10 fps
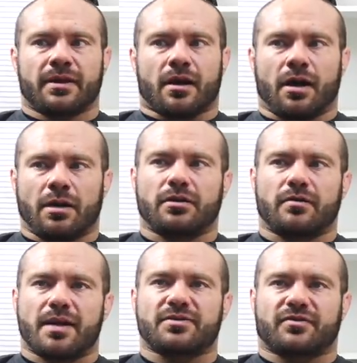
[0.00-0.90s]
one hundred
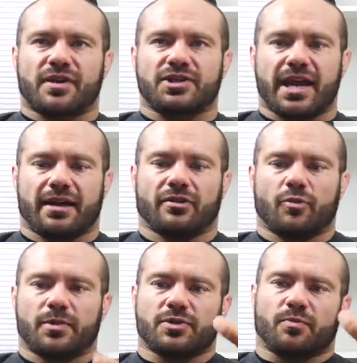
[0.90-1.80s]
grams of fresh
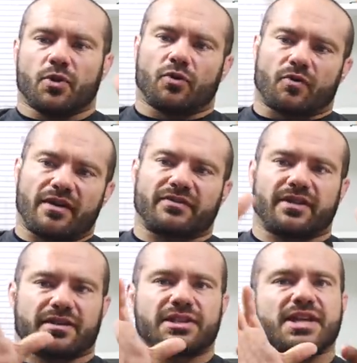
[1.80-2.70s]
cantaloupe is a bowl
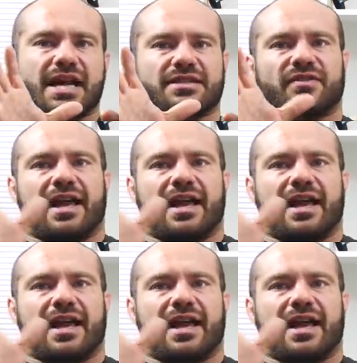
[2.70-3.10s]
roughly the size of